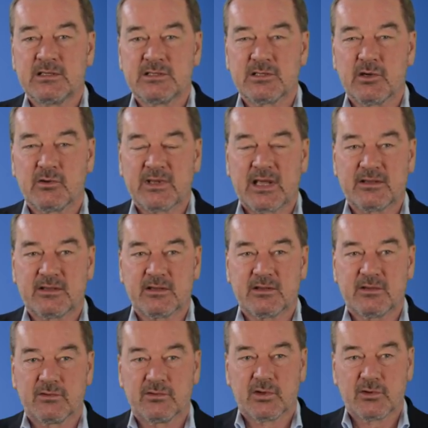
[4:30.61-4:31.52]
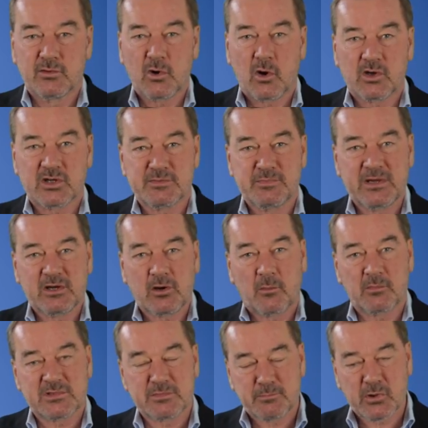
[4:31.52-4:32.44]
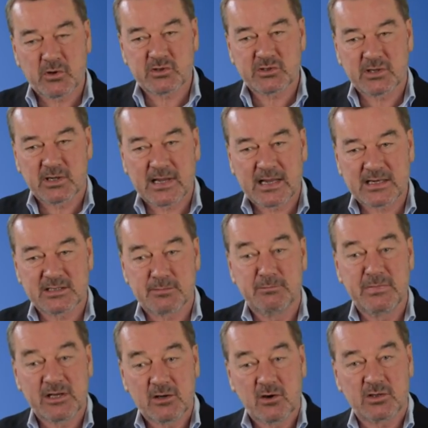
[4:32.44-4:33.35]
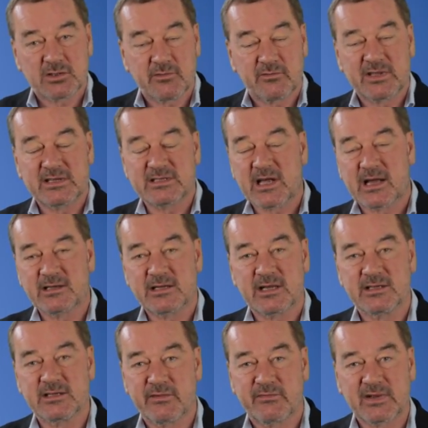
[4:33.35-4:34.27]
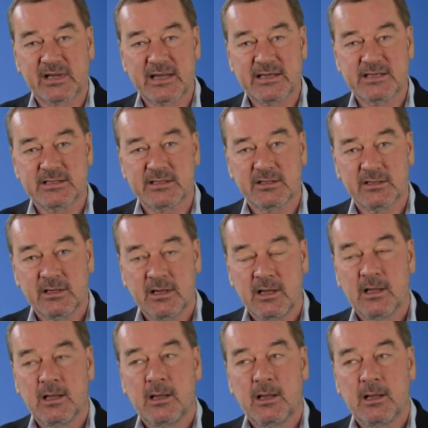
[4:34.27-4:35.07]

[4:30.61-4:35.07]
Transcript: so that the knowledge becomes personalized because of this identification,